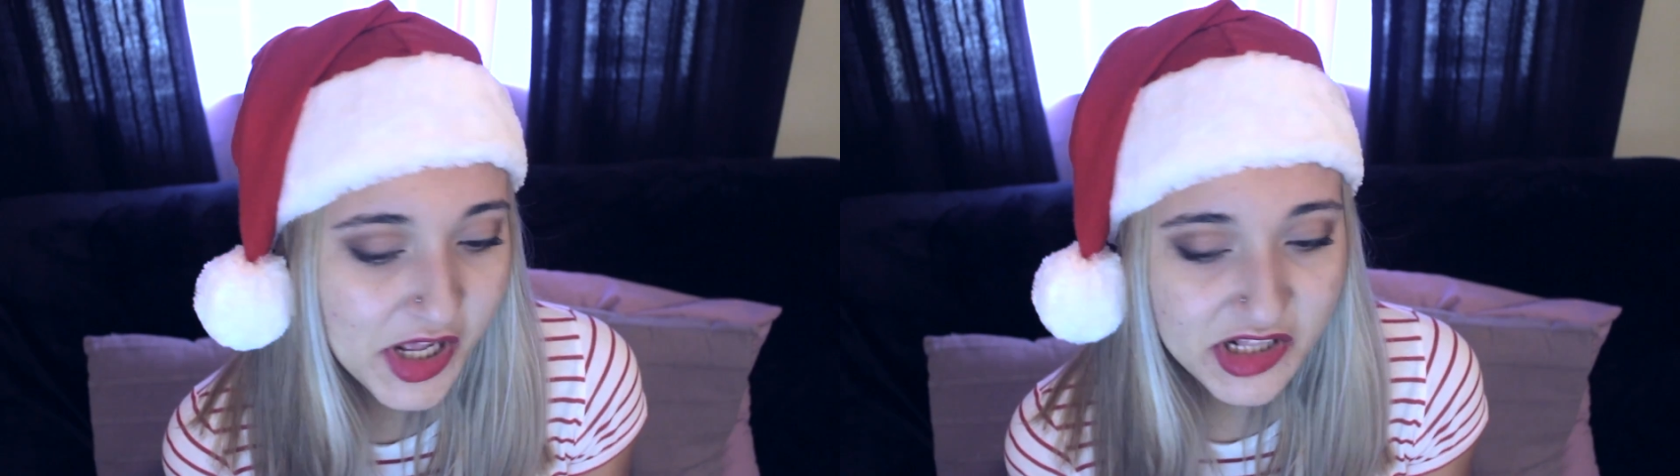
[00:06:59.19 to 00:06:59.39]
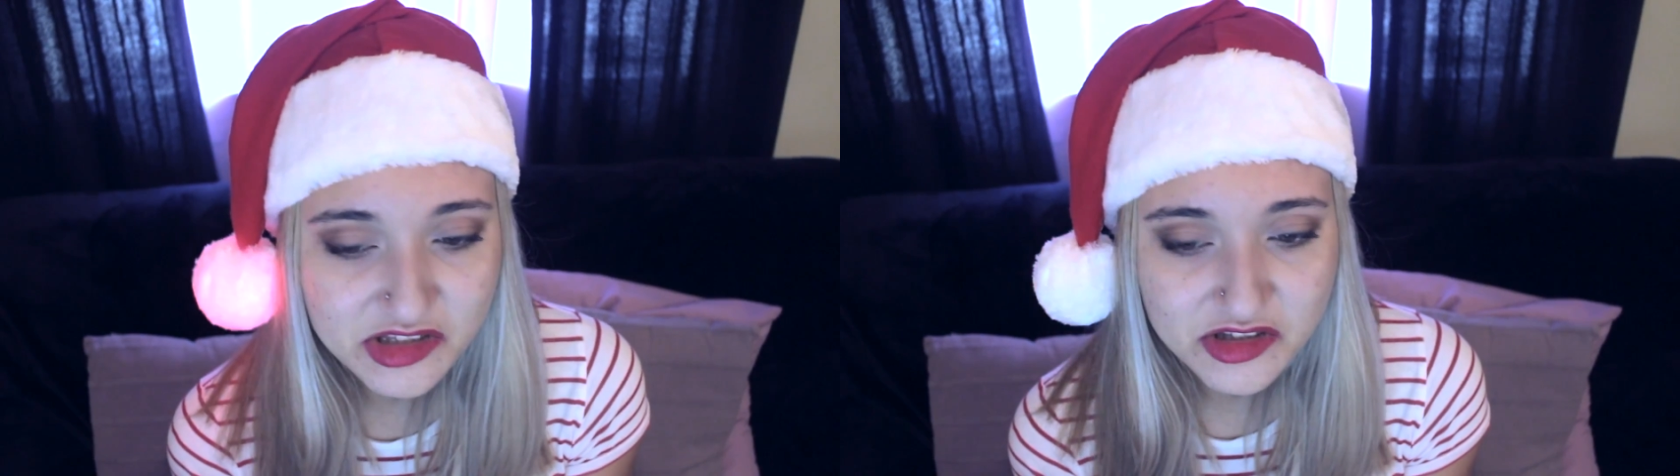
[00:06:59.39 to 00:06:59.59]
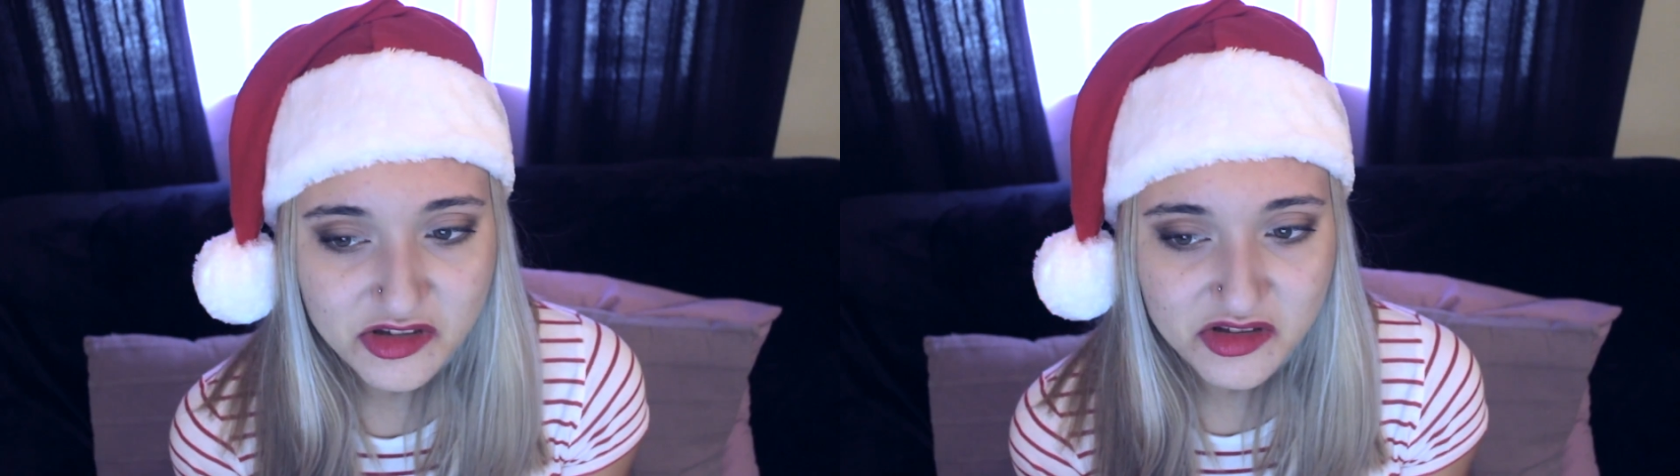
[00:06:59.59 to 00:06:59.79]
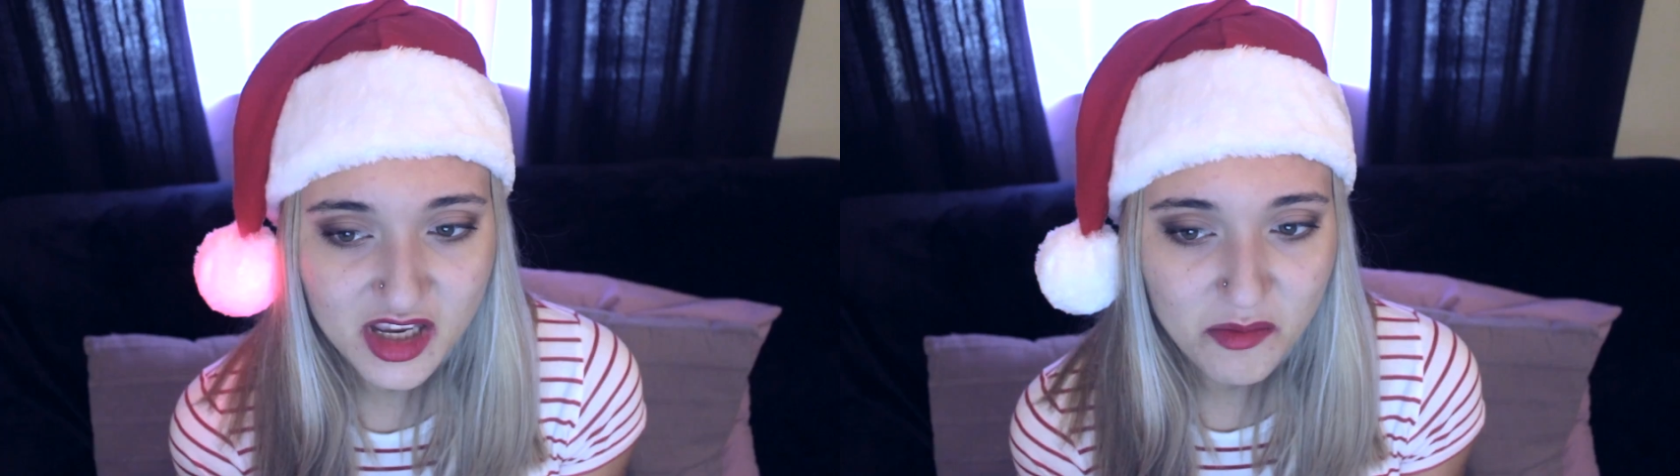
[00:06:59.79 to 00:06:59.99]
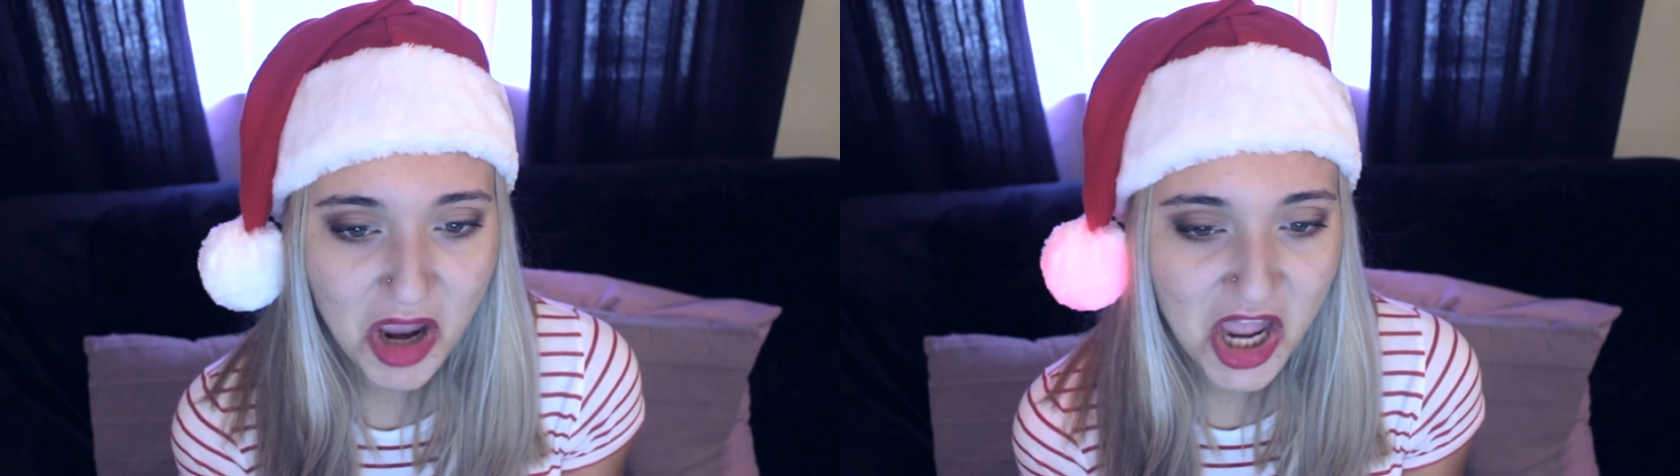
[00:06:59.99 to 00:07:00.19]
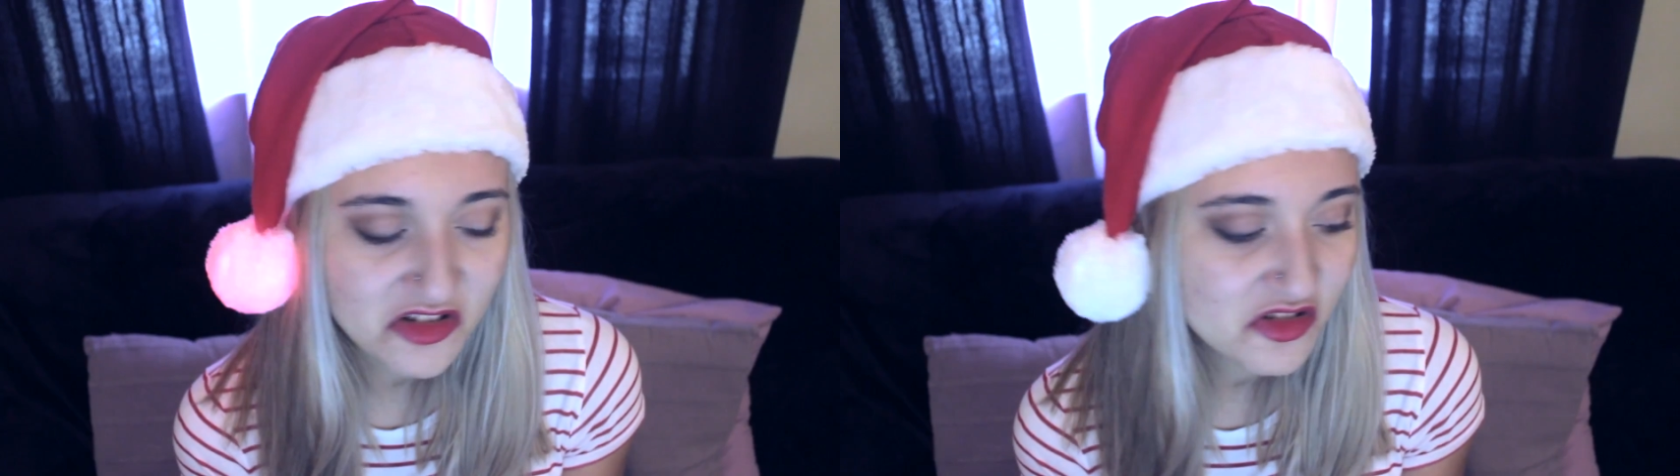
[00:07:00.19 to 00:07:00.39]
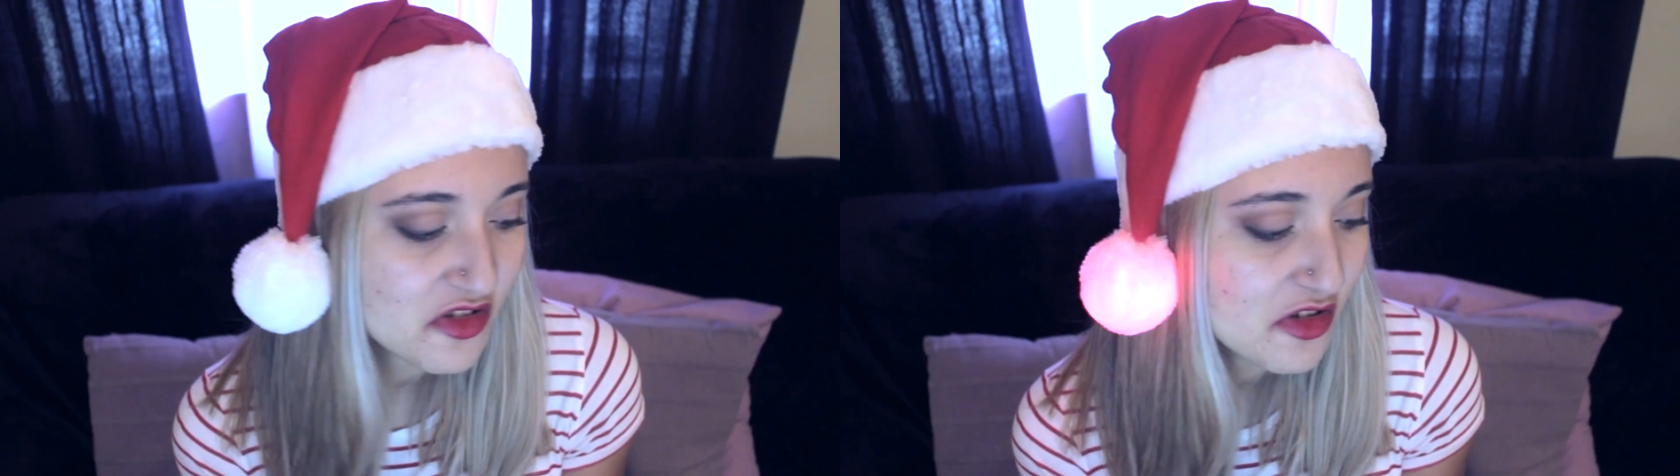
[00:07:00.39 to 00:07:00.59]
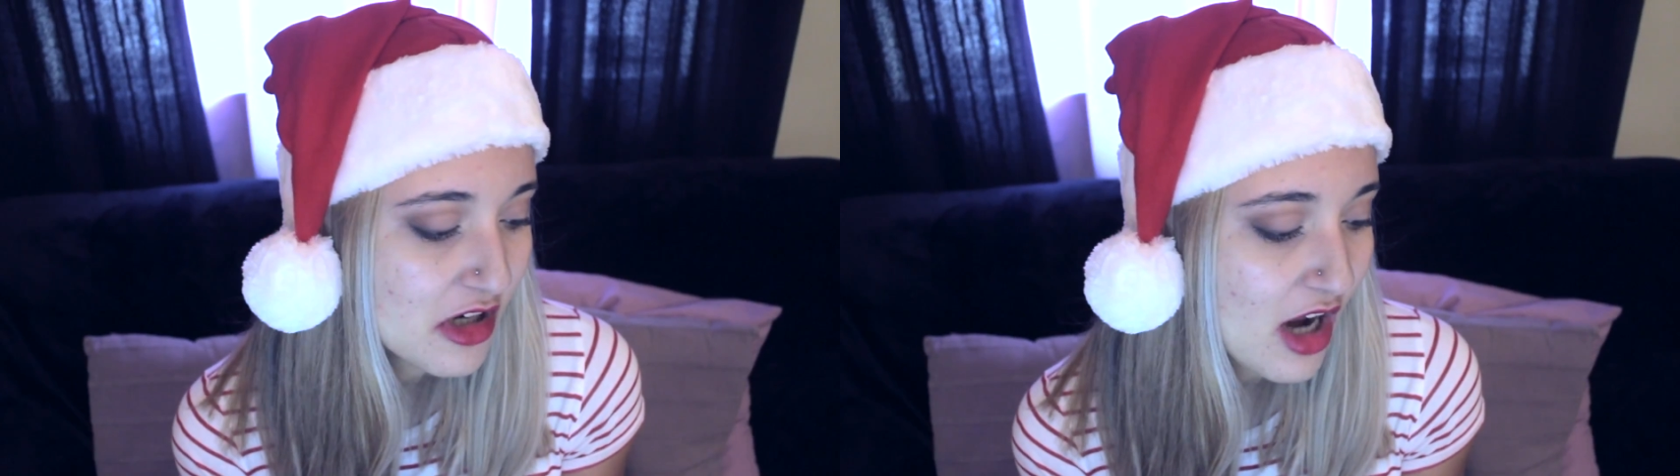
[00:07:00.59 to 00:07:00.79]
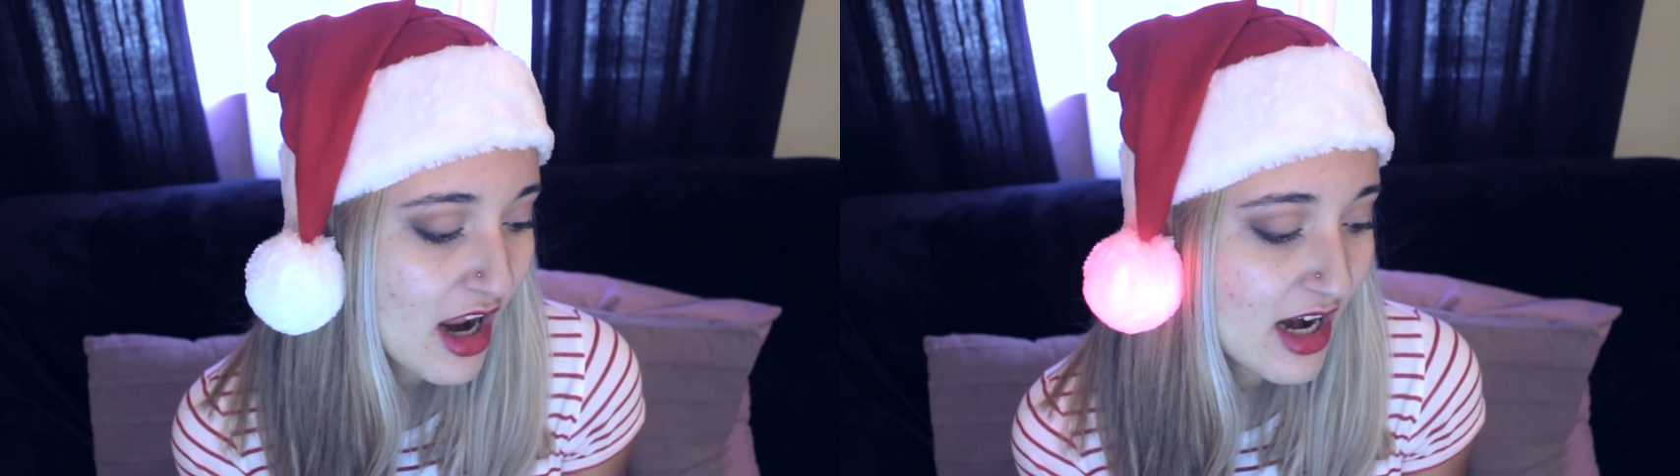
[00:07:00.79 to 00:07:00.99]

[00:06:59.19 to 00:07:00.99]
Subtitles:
it's the same answer,